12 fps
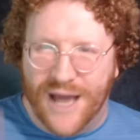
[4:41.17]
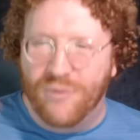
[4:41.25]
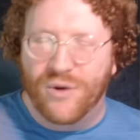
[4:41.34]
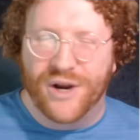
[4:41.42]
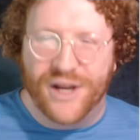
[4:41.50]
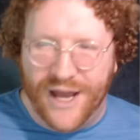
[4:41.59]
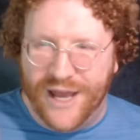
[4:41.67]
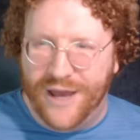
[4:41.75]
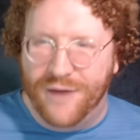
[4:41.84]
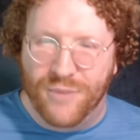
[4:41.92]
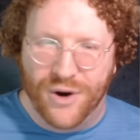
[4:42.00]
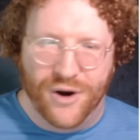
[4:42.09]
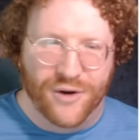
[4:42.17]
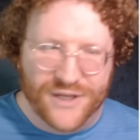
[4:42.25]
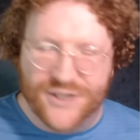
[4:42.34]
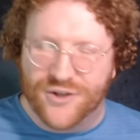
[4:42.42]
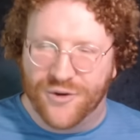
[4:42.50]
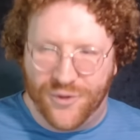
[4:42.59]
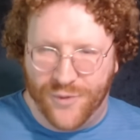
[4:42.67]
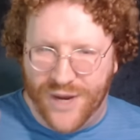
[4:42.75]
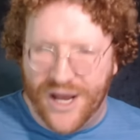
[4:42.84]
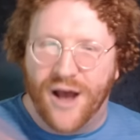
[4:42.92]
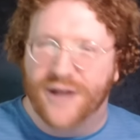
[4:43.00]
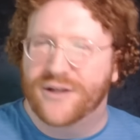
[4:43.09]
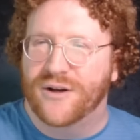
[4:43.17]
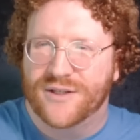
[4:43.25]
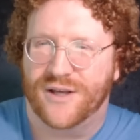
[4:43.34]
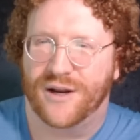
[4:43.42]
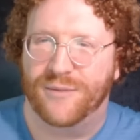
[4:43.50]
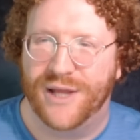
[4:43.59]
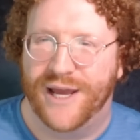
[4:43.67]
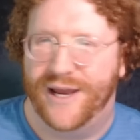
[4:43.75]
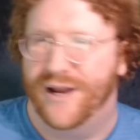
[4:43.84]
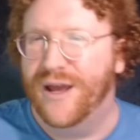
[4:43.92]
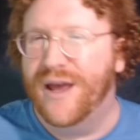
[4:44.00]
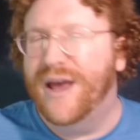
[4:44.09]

I wanted a hamburger. These are 3 hot dogs on a plate.